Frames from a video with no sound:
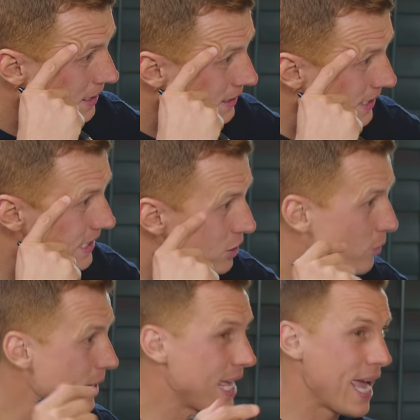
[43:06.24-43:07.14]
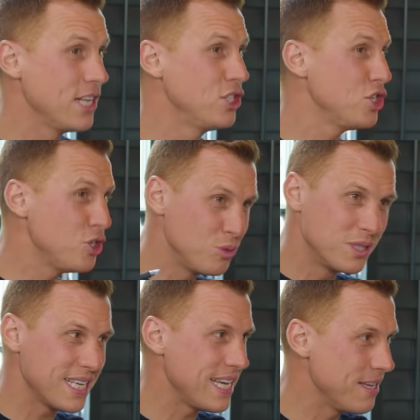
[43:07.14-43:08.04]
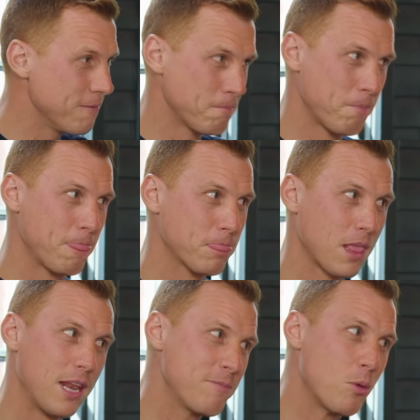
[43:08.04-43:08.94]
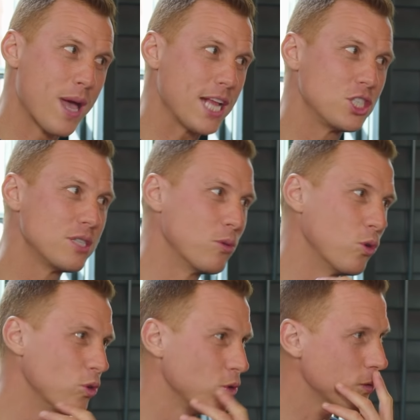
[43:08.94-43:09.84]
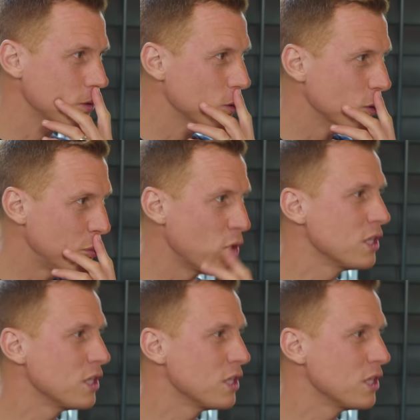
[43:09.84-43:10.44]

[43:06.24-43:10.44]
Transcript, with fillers: City on the weekend. Do you see Liverpool catching them or put,